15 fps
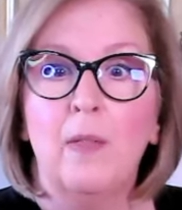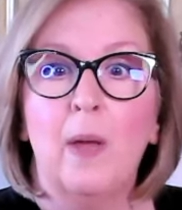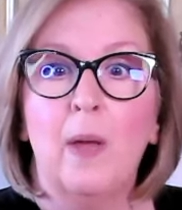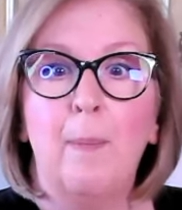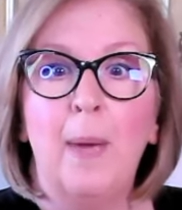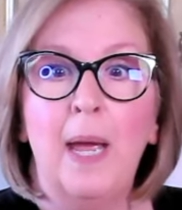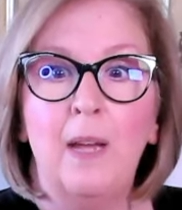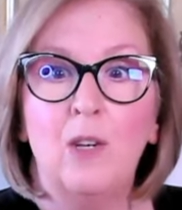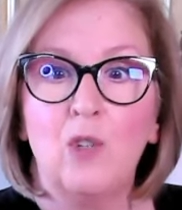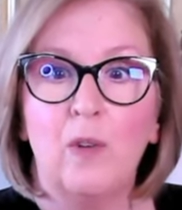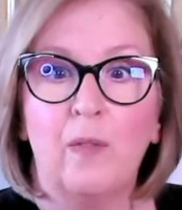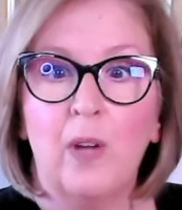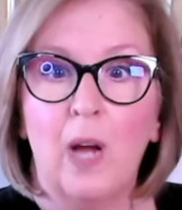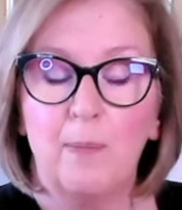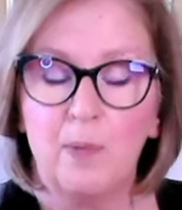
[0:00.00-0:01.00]
The Page
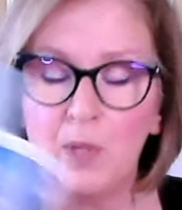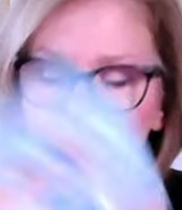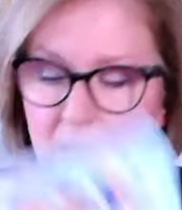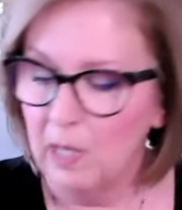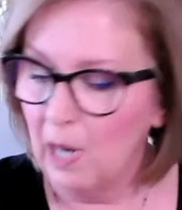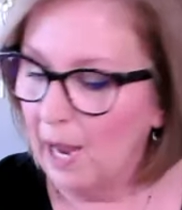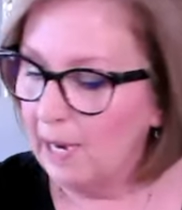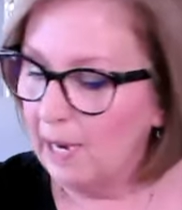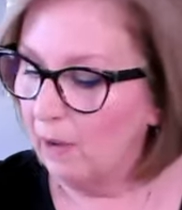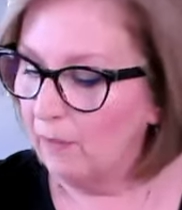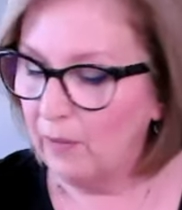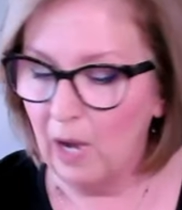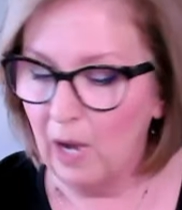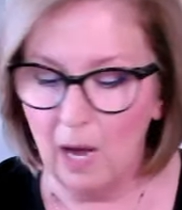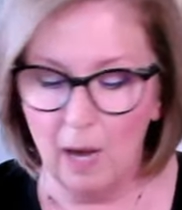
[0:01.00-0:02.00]
of Cups to the Knight
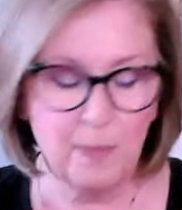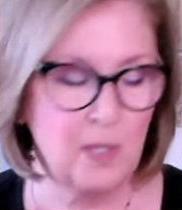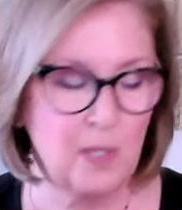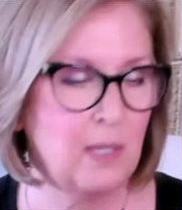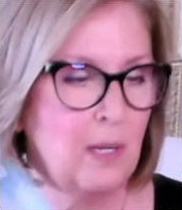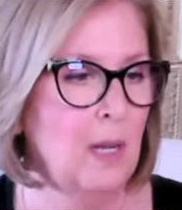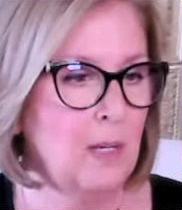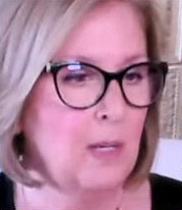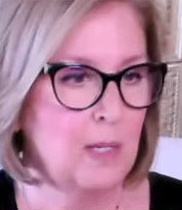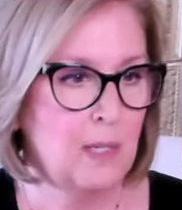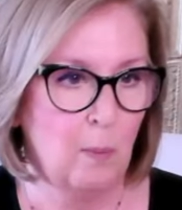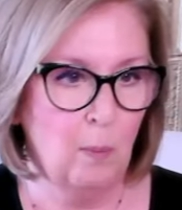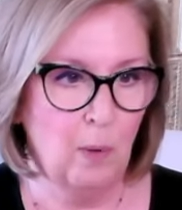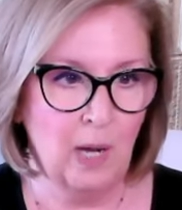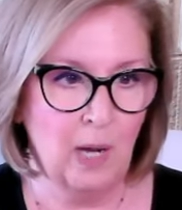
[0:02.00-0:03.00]
of Cups,
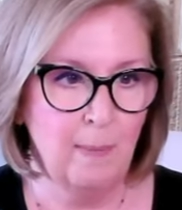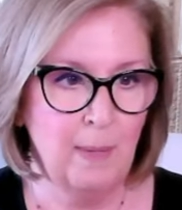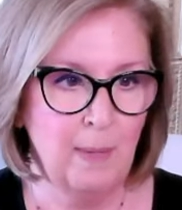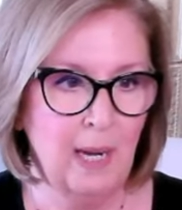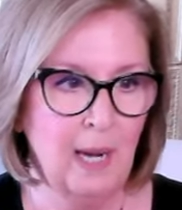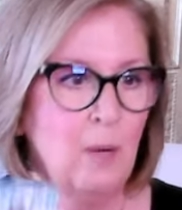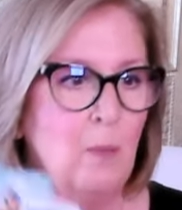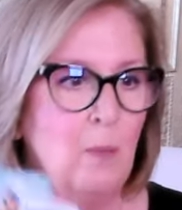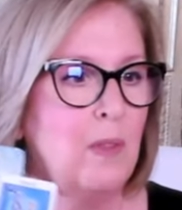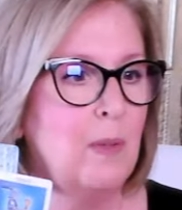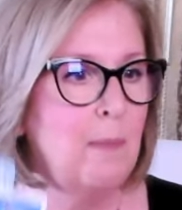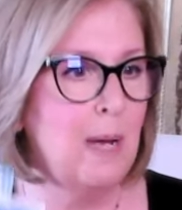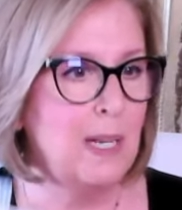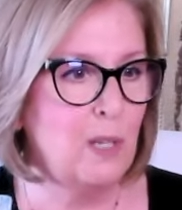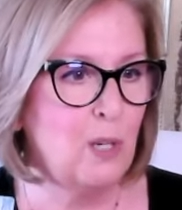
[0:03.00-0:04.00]
someone coming in with a
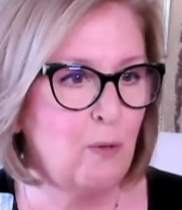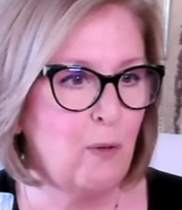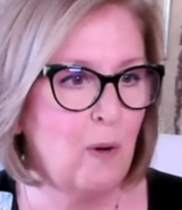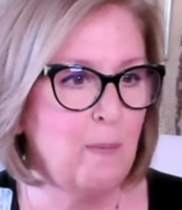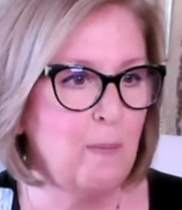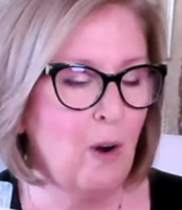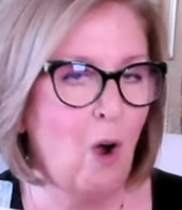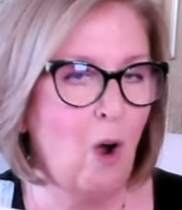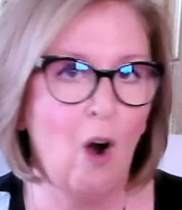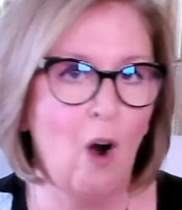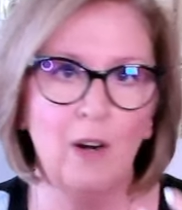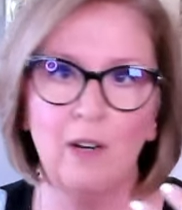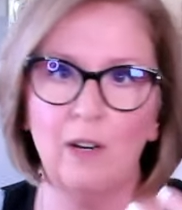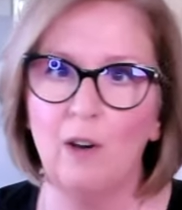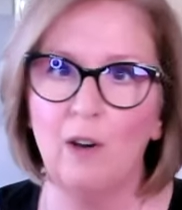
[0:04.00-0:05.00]
message from their
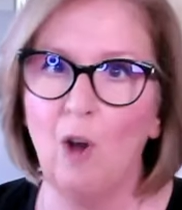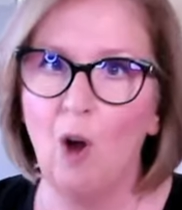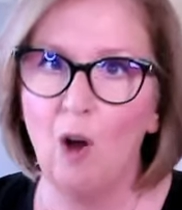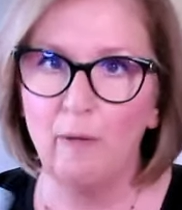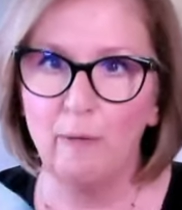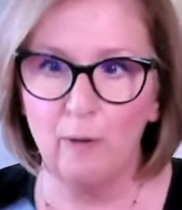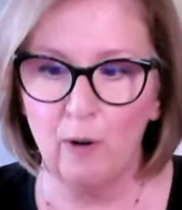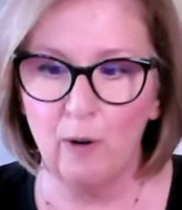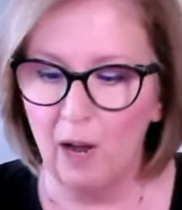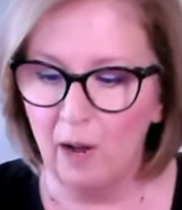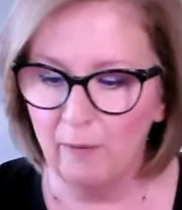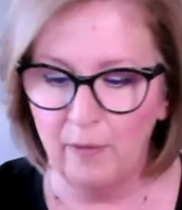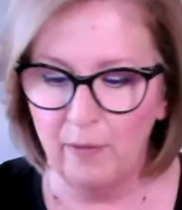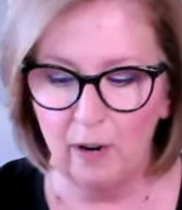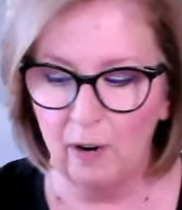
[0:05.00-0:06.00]
heart and an offer
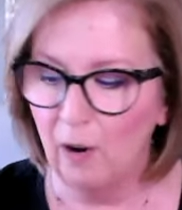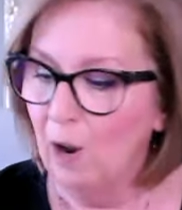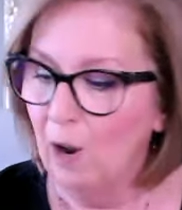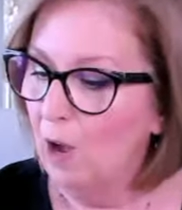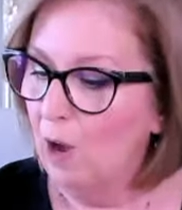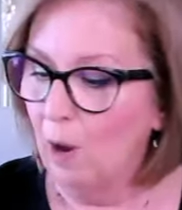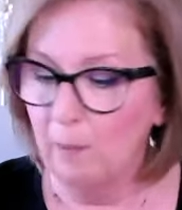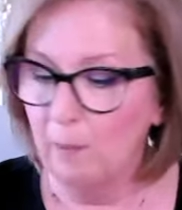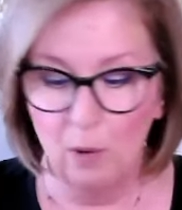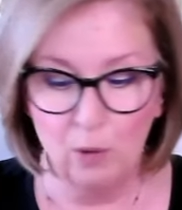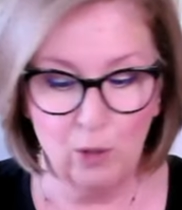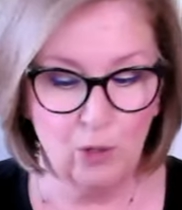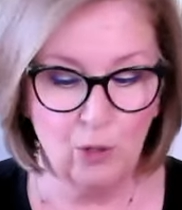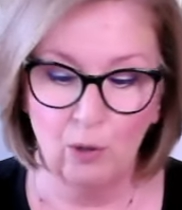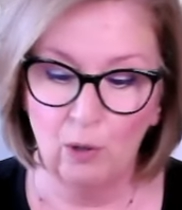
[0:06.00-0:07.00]
of their
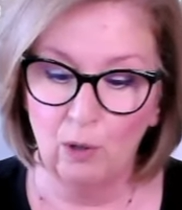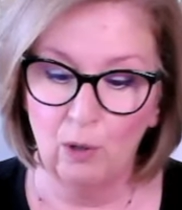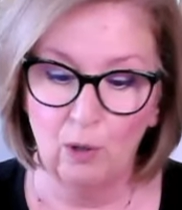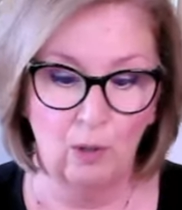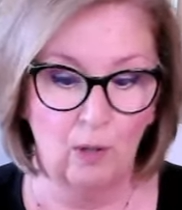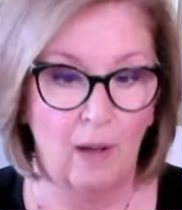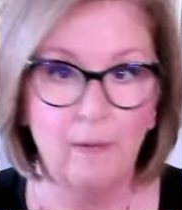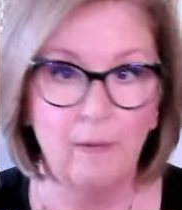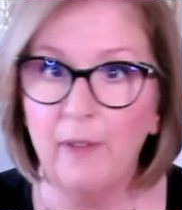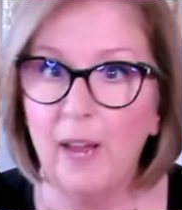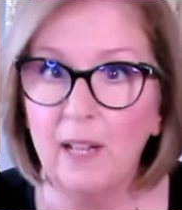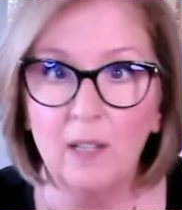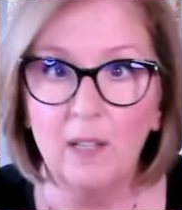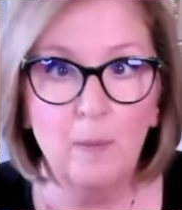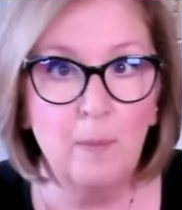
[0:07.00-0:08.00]
emotional
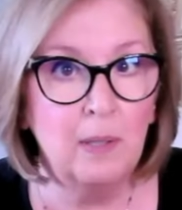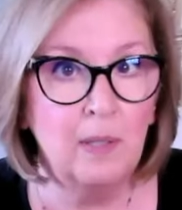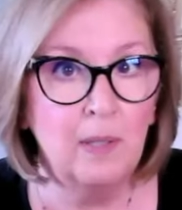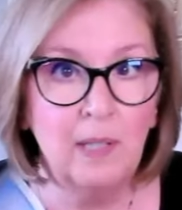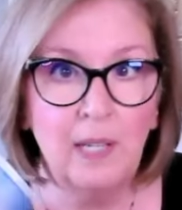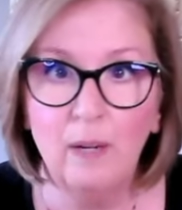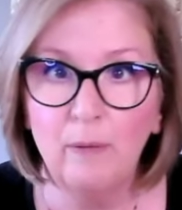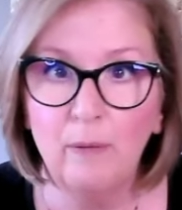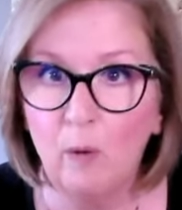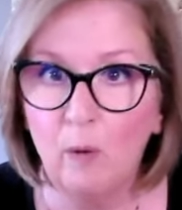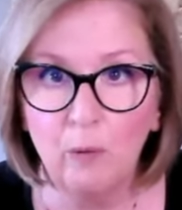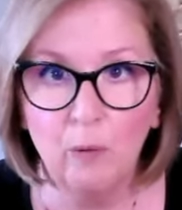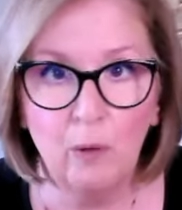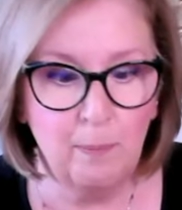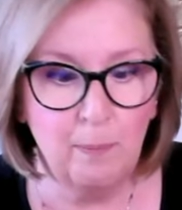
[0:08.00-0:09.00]
availability,
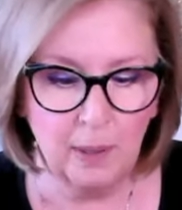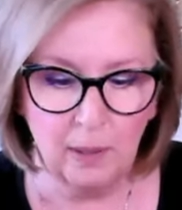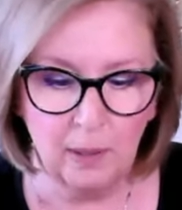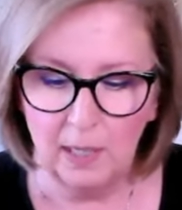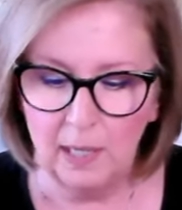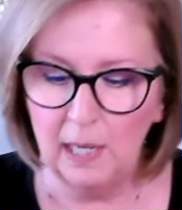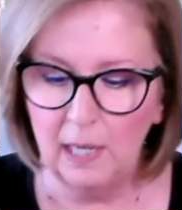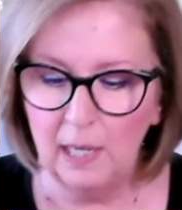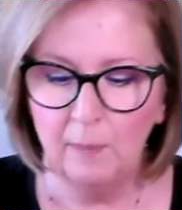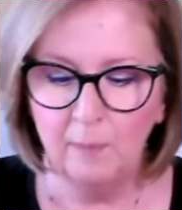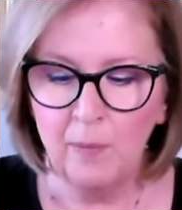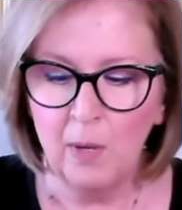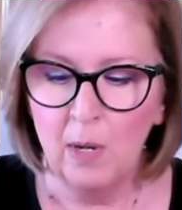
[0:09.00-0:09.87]
vulnerability.